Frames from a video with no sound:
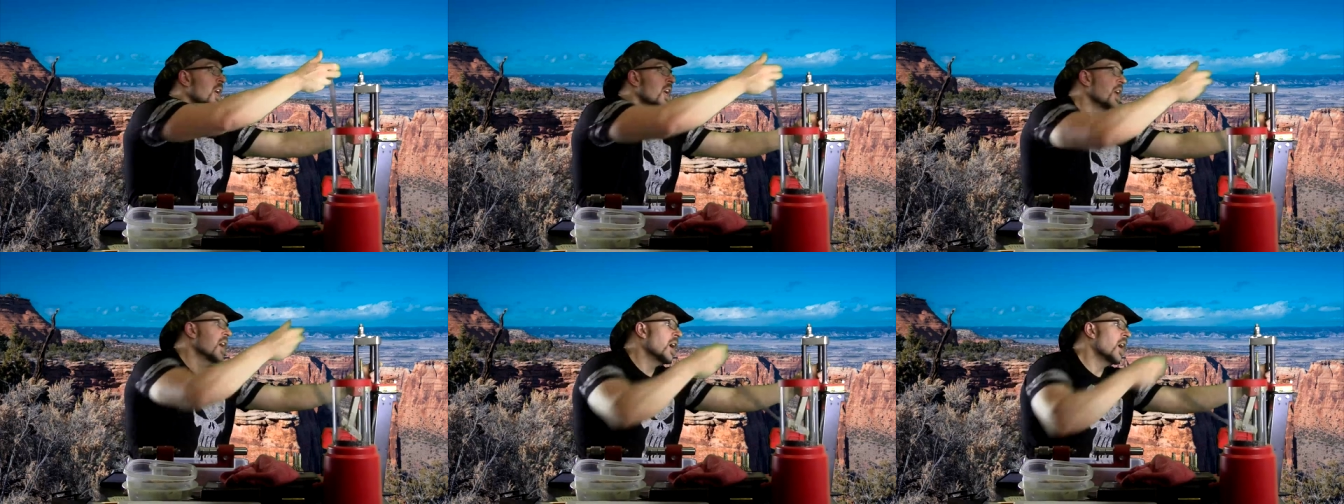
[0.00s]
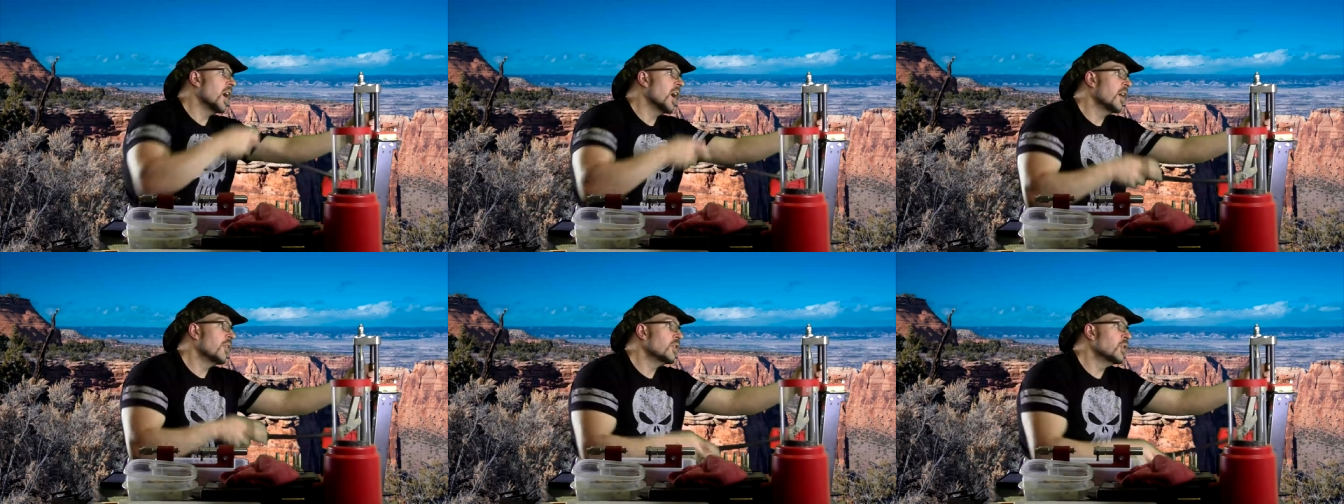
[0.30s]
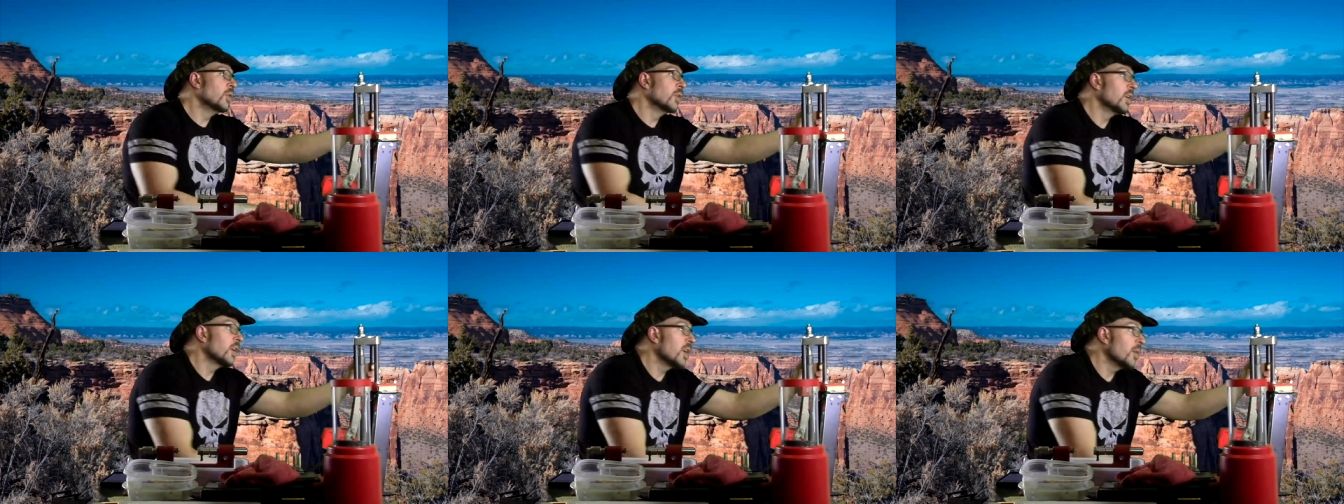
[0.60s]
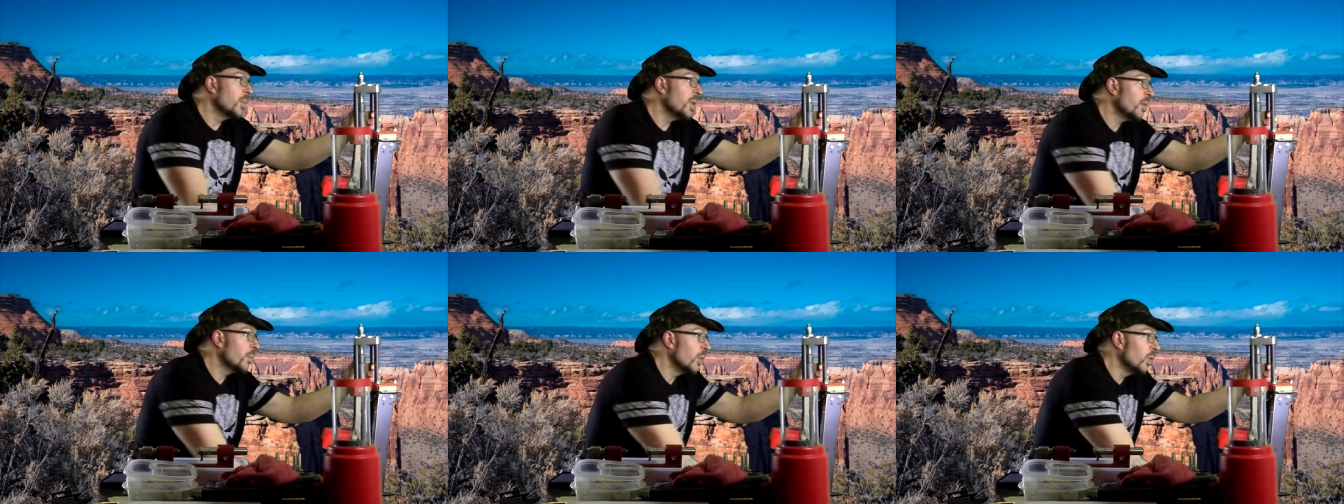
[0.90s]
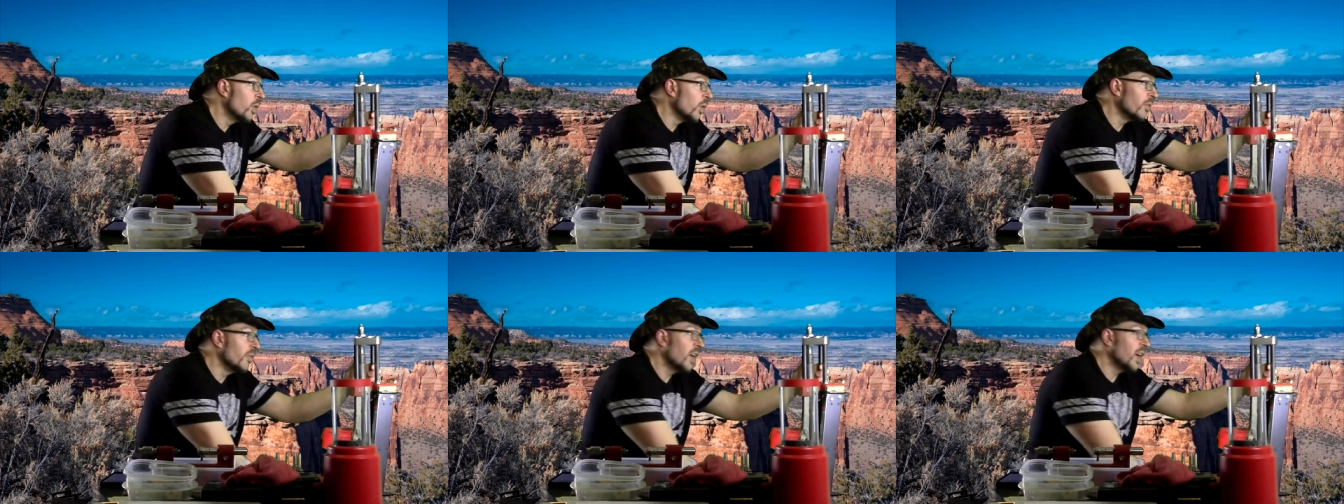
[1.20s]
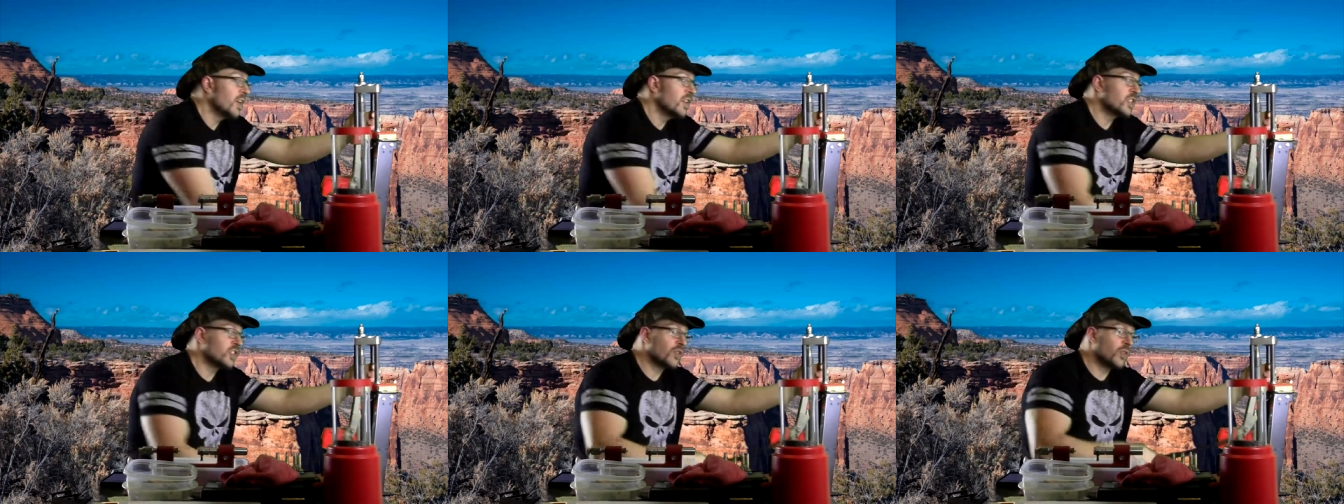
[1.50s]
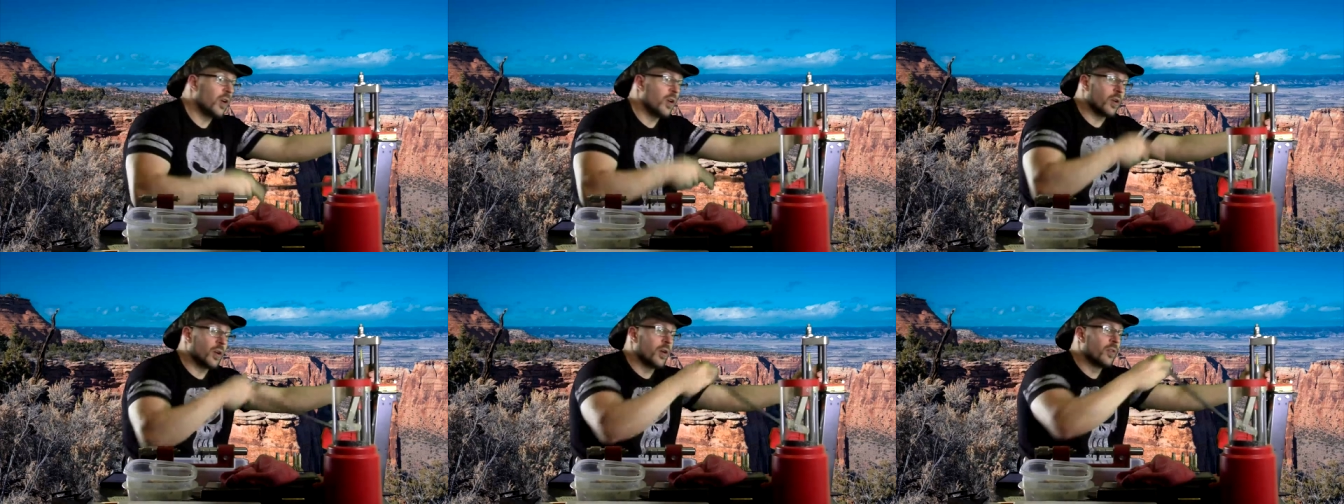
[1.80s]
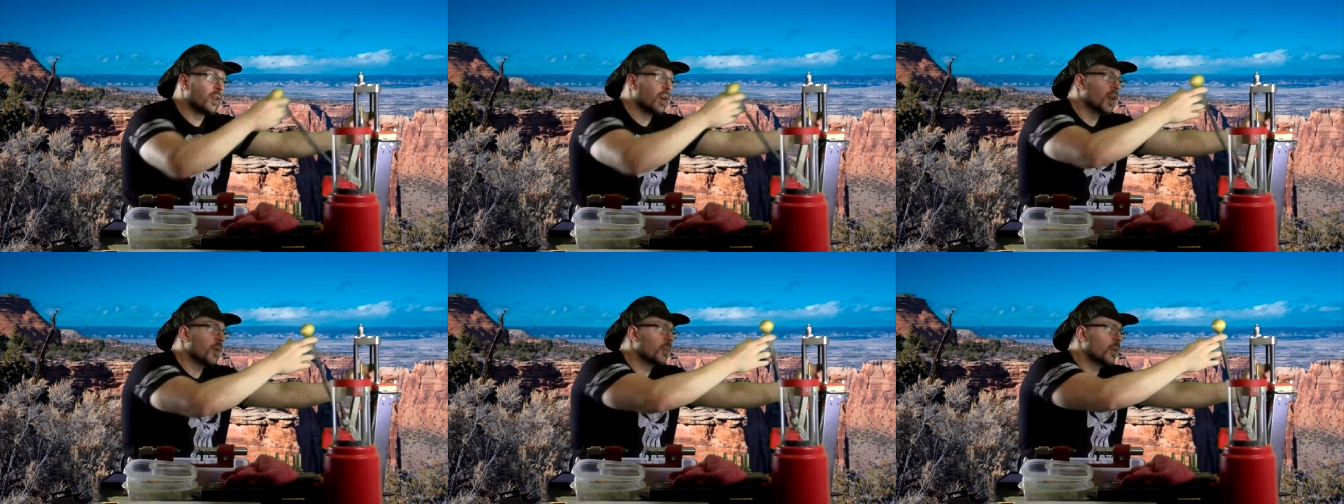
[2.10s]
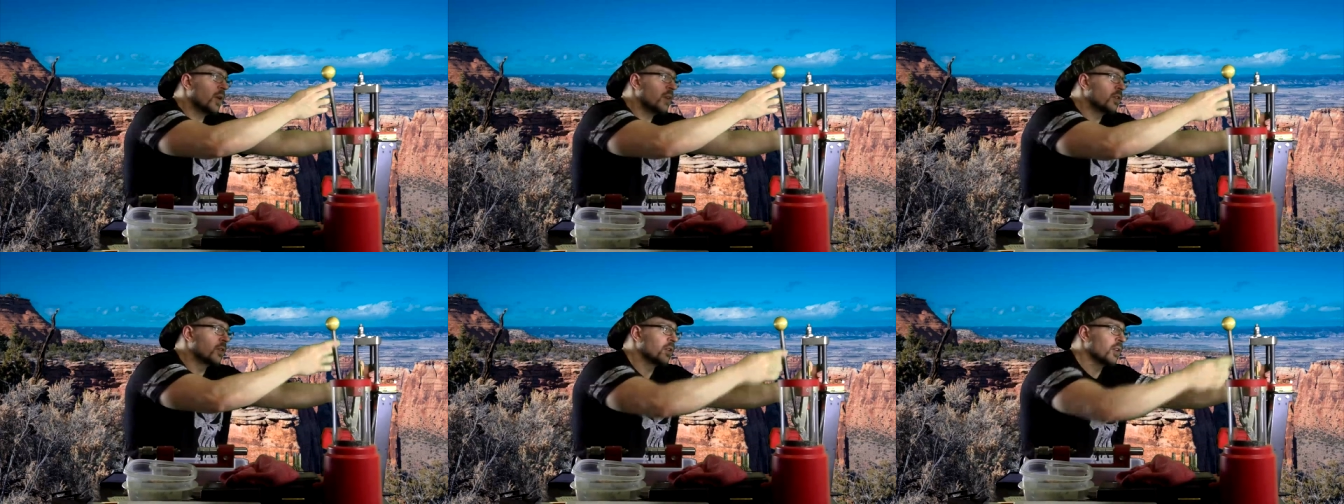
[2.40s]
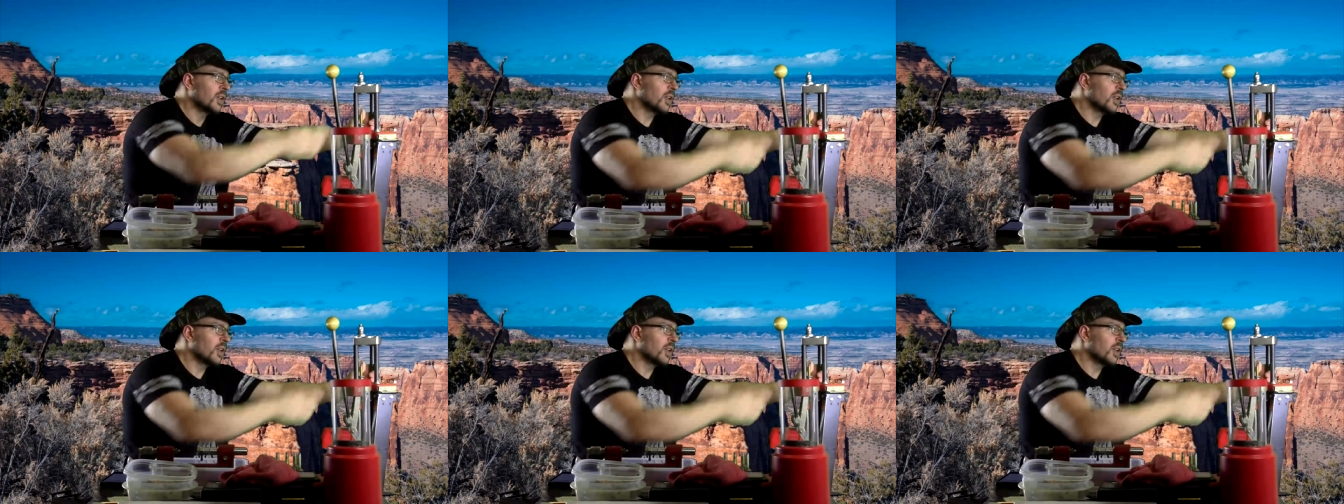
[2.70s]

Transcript: uh, if you look at people who are very strong overhead pressers,